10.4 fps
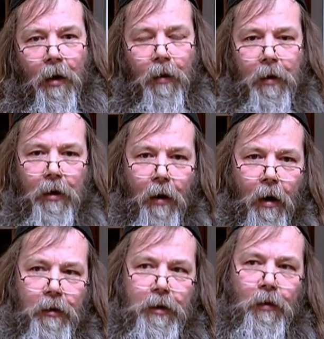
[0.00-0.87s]
will
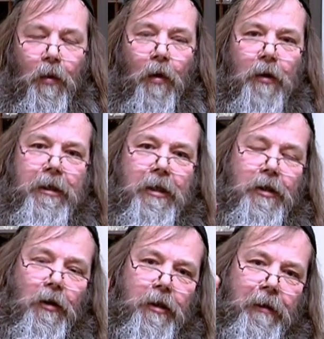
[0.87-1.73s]
grow towards the
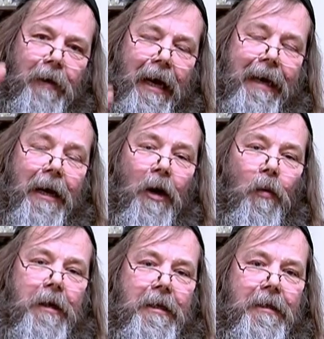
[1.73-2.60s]
source of light,
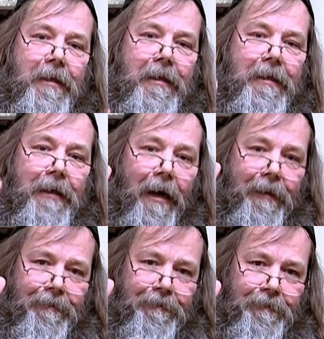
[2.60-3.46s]
which is the sun.